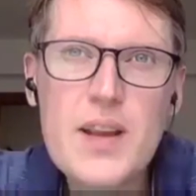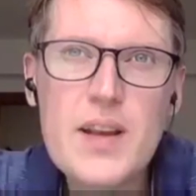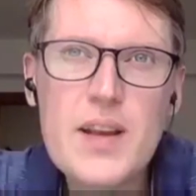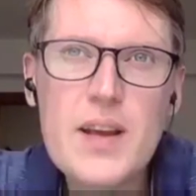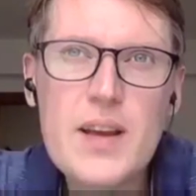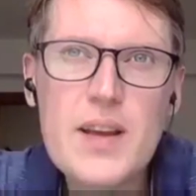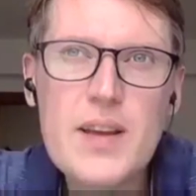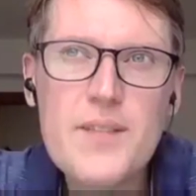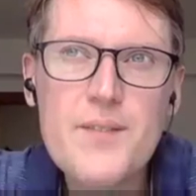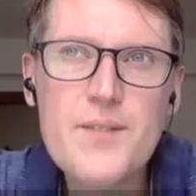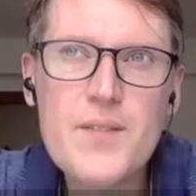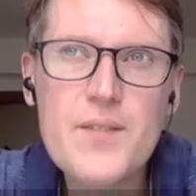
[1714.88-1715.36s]

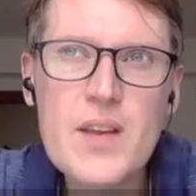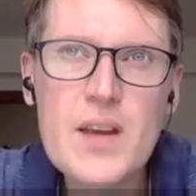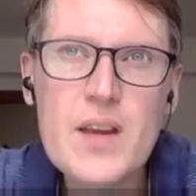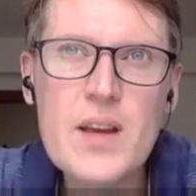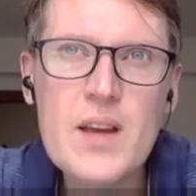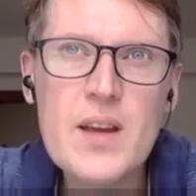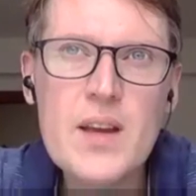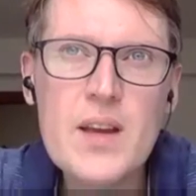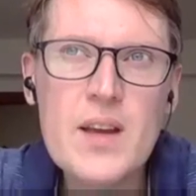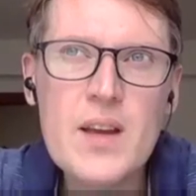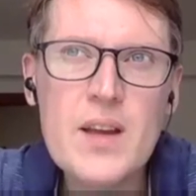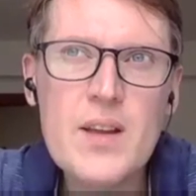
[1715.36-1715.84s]
like
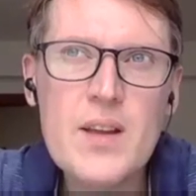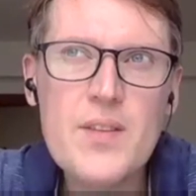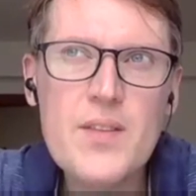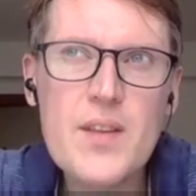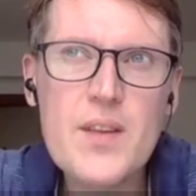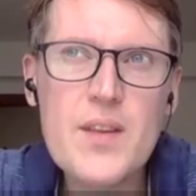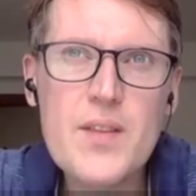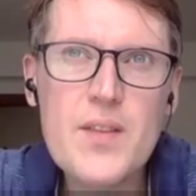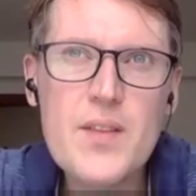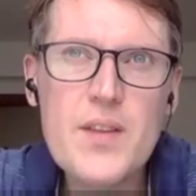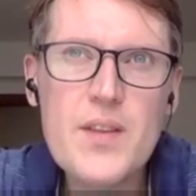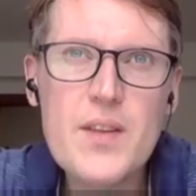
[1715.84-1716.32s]

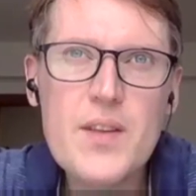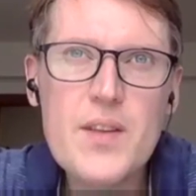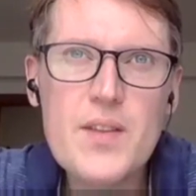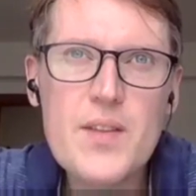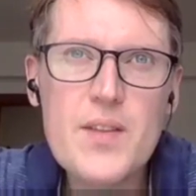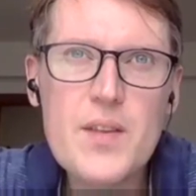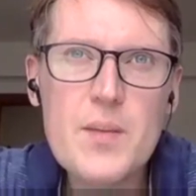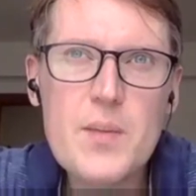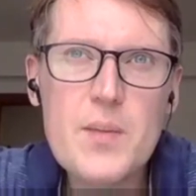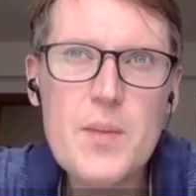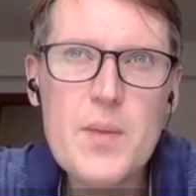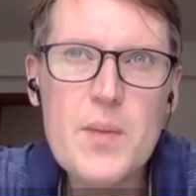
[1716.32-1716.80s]

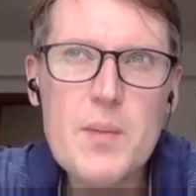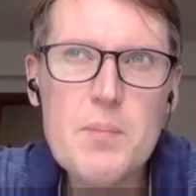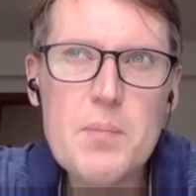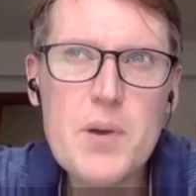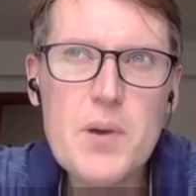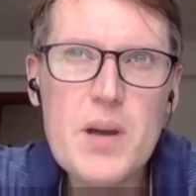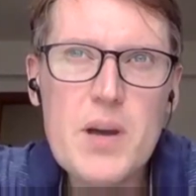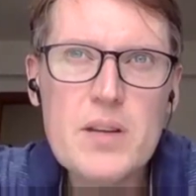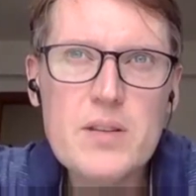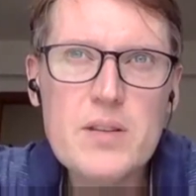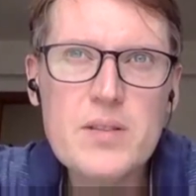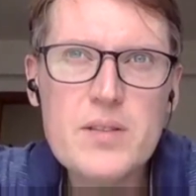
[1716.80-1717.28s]
the
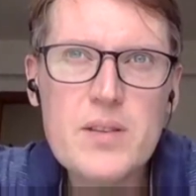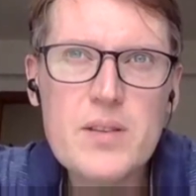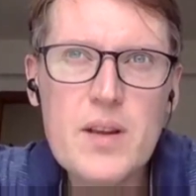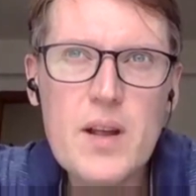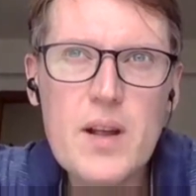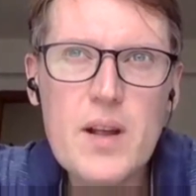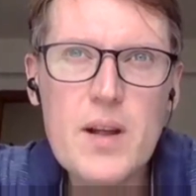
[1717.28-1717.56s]
press